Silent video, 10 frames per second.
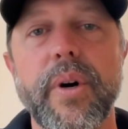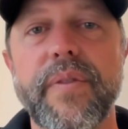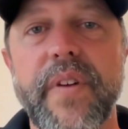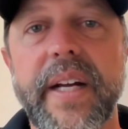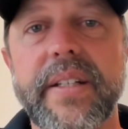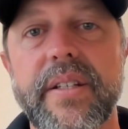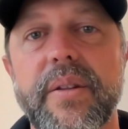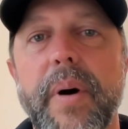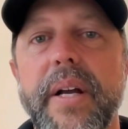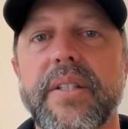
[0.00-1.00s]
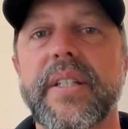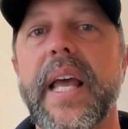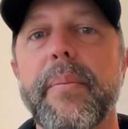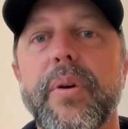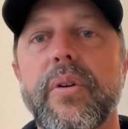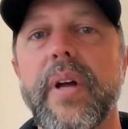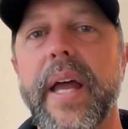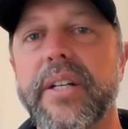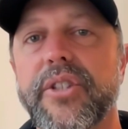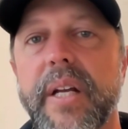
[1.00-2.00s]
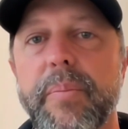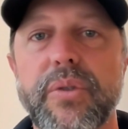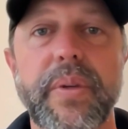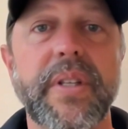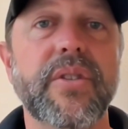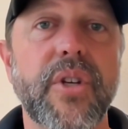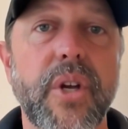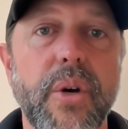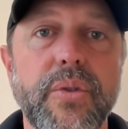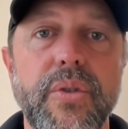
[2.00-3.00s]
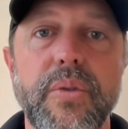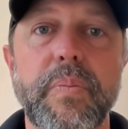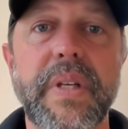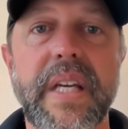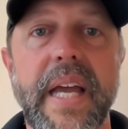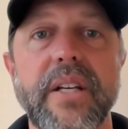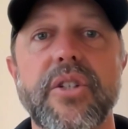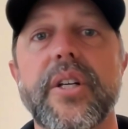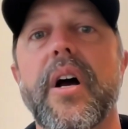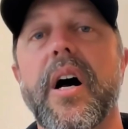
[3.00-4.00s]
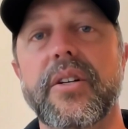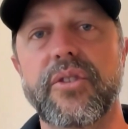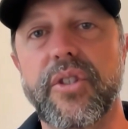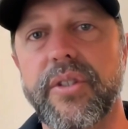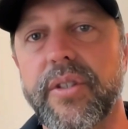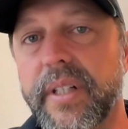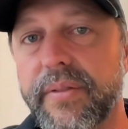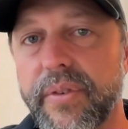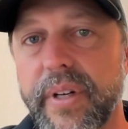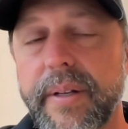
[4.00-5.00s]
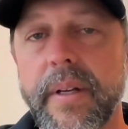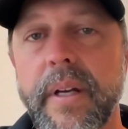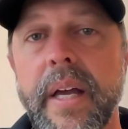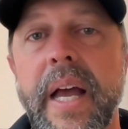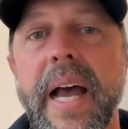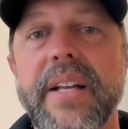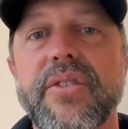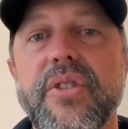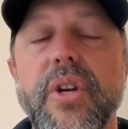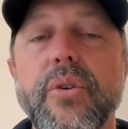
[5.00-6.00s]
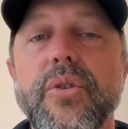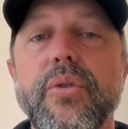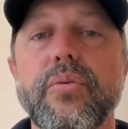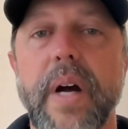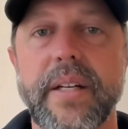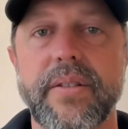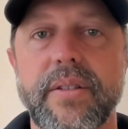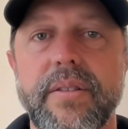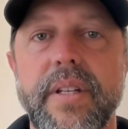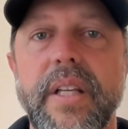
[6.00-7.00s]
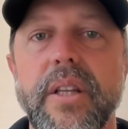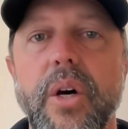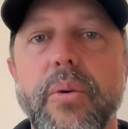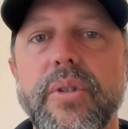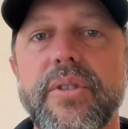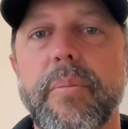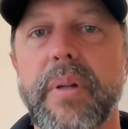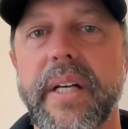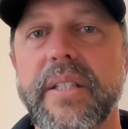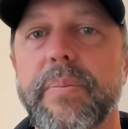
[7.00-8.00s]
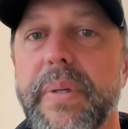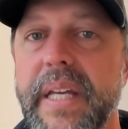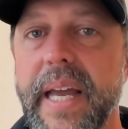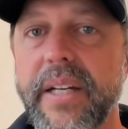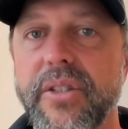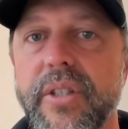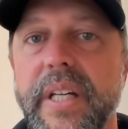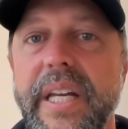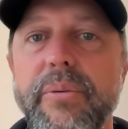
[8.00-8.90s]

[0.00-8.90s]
effect is the body's chemical handshake between CO2, pH, and oxygen delivery. As CO2 rises, it lowers the blood's pH. In